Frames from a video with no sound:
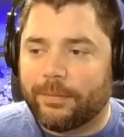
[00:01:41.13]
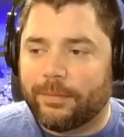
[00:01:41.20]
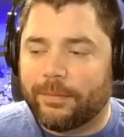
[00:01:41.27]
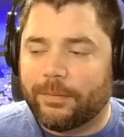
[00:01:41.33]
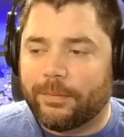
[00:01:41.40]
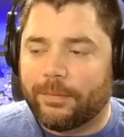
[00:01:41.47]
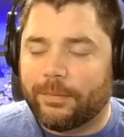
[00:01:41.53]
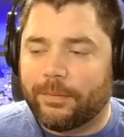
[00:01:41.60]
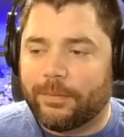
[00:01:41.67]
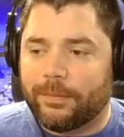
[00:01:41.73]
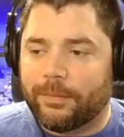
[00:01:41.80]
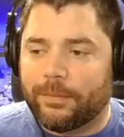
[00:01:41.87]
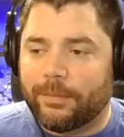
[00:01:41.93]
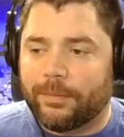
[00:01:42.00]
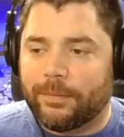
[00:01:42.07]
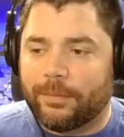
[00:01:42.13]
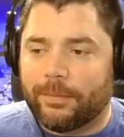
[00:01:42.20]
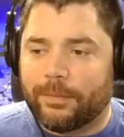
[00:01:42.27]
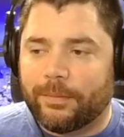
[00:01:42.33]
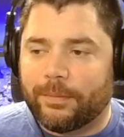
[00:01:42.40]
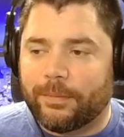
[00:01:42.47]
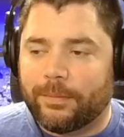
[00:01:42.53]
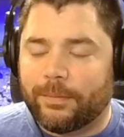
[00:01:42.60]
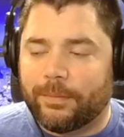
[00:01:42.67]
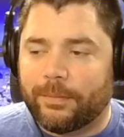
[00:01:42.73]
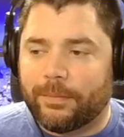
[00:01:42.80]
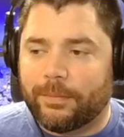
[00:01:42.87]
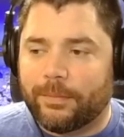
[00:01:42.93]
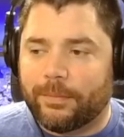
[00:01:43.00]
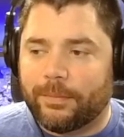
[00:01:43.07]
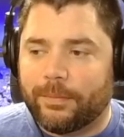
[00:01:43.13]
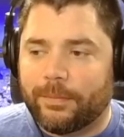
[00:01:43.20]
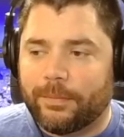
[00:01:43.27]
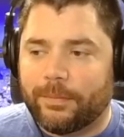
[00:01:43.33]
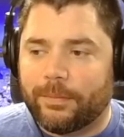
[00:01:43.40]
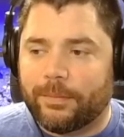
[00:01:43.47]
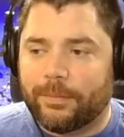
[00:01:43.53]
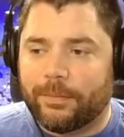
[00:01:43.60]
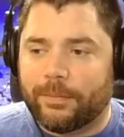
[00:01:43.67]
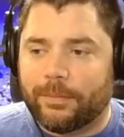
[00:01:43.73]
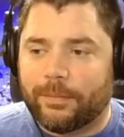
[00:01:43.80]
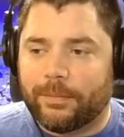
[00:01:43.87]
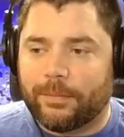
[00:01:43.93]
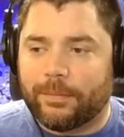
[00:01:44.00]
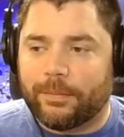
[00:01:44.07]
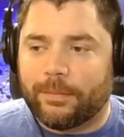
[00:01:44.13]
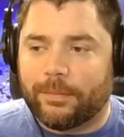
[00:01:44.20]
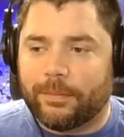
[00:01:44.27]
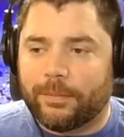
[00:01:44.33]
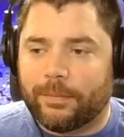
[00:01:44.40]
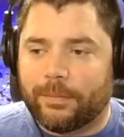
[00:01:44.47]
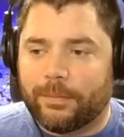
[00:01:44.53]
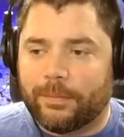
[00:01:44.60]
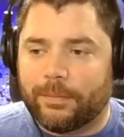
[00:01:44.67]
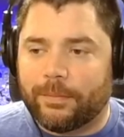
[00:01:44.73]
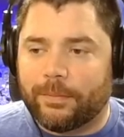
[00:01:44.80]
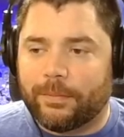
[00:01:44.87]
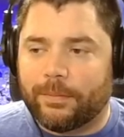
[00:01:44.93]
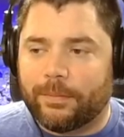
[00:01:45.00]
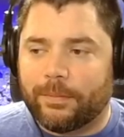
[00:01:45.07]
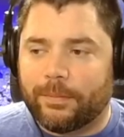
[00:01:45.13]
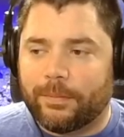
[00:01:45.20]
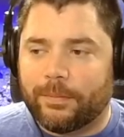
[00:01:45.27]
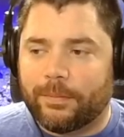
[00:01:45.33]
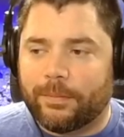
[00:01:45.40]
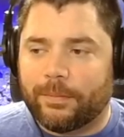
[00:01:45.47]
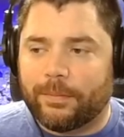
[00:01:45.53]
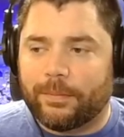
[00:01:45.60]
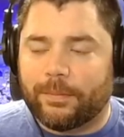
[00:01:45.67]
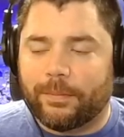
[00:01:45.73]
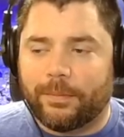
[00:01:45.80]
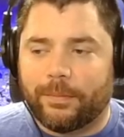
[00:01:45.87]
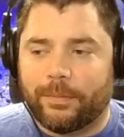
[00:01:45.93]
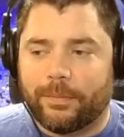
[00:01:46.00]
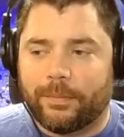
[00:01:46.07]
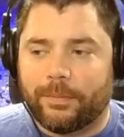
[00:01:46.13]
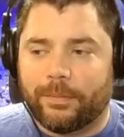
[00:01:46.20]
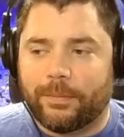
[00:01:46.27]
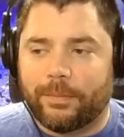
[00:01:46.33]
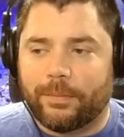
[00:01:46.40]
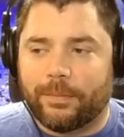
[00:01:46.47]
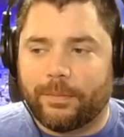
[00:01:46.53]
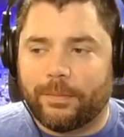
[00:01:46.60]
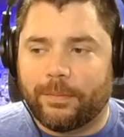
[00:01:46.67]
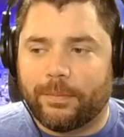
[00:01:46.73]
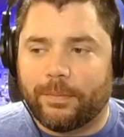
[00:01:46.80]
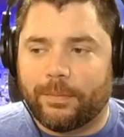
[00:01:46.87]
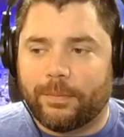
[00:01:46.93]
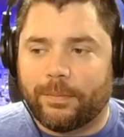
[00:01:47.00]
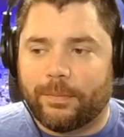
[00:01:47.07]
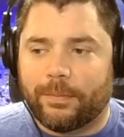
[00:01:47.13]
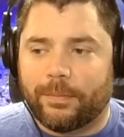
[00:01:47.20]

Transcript: (not speaking)